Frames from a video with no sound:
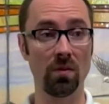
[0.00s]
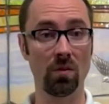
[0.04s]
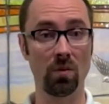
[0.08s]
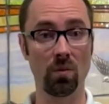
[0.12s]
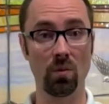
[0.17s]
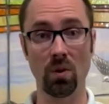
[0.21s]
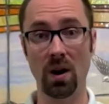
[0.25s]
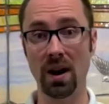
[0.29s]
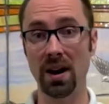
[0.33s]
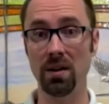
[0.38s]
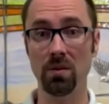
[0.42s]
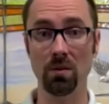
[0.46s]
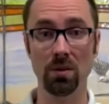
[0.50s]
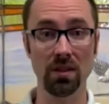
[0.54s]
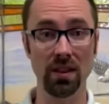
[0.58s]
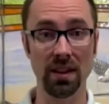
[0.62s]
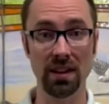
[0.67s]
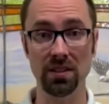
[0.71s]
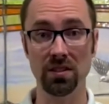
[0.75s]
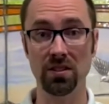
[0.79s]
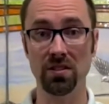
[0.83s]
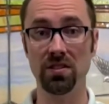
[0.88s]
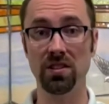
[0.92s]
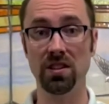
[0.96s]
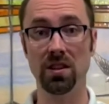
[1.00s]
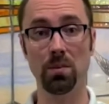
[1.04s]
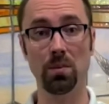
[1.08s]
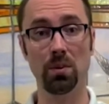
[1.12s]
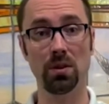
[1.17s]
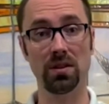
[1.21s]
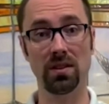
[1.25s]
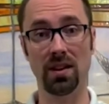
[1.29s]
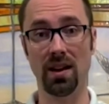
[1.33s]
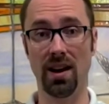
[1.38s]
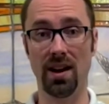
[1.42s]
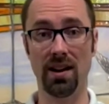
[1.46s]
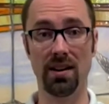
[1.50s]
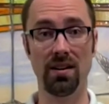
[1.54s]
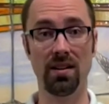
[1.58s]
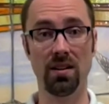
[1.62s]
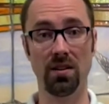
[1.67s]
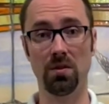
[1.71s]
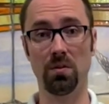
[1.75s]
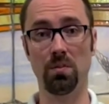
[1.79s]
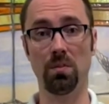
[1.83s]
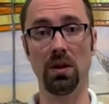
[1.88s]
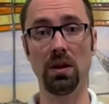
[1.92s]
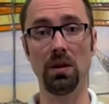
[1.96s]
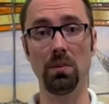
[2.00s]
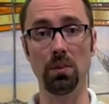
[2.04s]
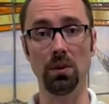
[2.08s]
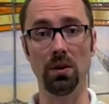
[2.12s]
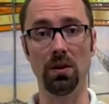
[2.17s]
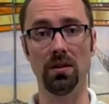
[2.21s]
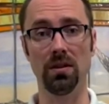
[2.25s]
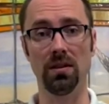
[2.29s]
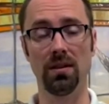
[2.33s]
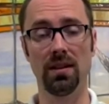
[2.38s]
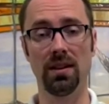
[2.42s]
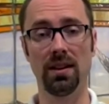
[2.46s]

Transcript: right relationship with God and other people.